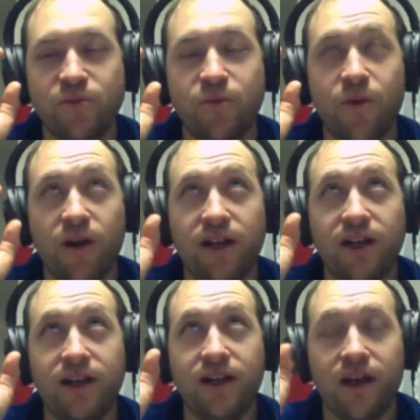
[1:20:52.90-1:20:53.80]

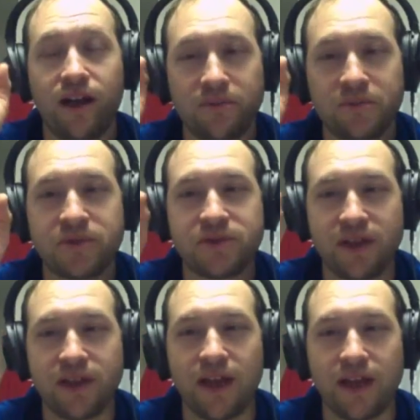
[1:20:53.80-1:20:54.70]

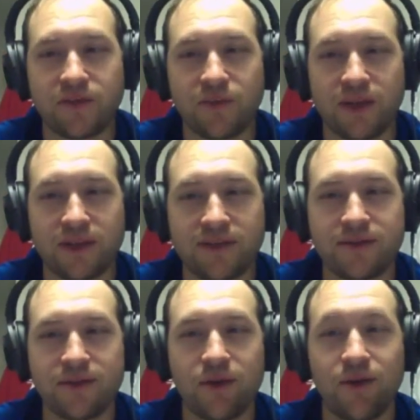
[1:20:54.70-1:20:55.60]
29% last week,
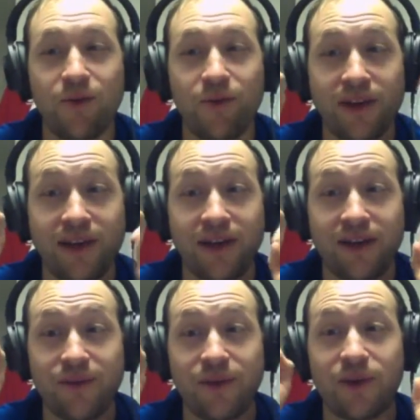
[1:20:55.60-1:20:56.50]
so
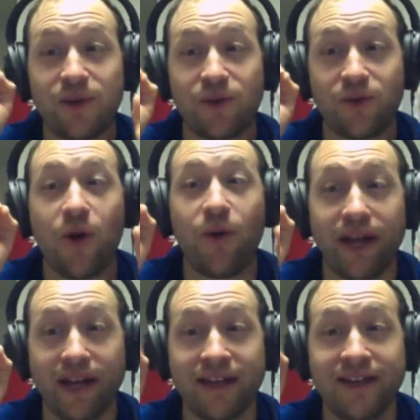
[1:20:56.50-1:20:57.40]
we're
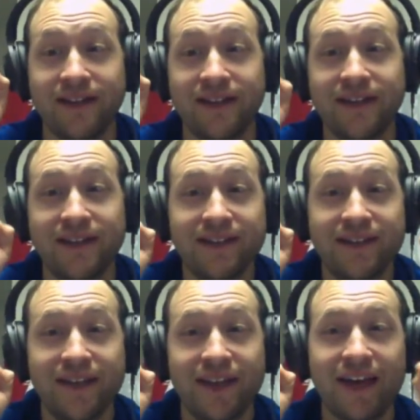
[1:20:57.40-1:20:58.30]
growing
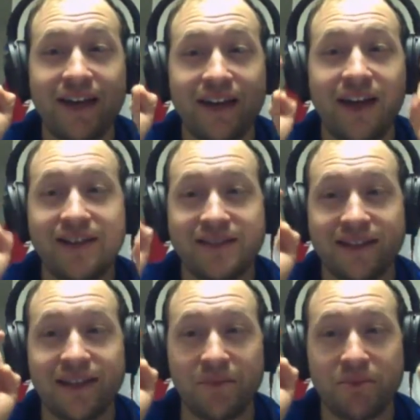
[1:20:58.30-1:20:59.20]
at a nice
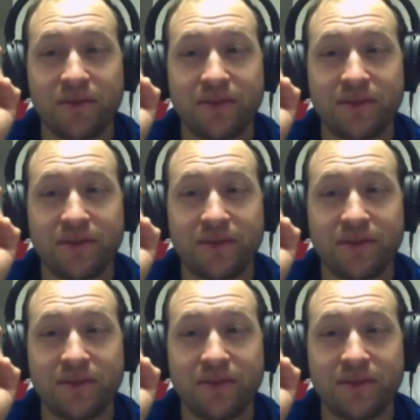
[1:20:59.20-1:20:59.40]
clip.